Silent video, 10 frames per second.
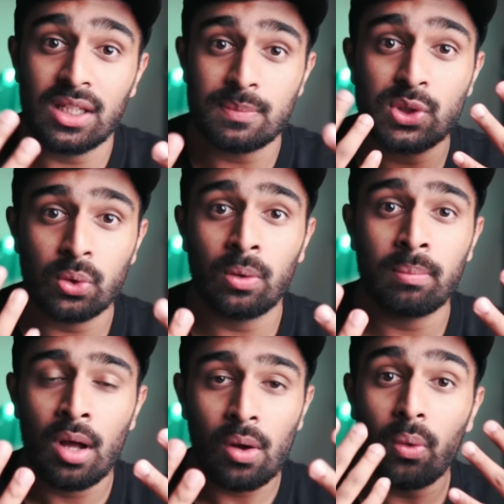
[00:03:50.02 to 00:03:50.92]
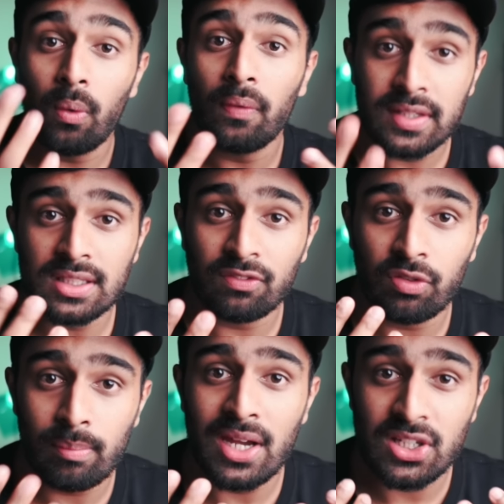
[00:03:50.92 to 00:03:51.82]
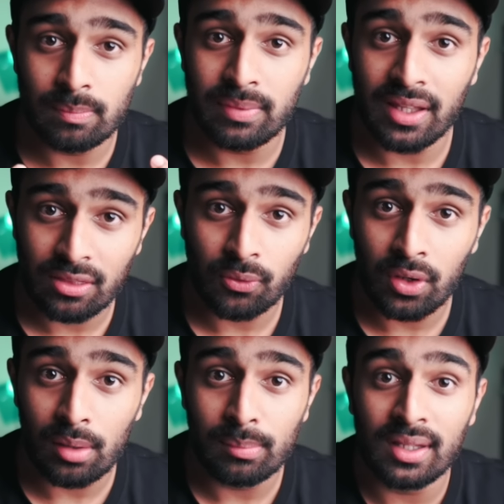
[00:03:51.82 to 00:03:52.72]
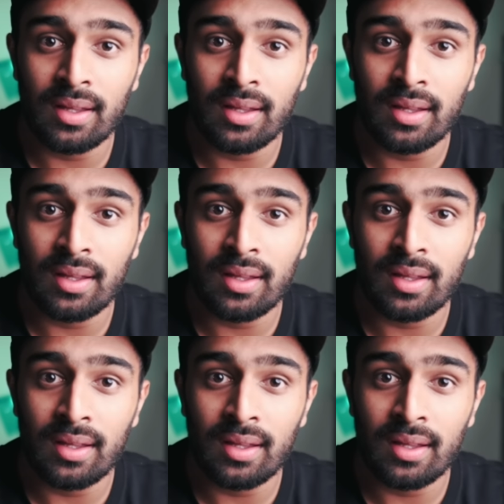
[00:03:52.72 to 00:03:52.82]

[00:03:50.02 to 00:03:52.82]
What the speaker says: absorb all this information being thrown at me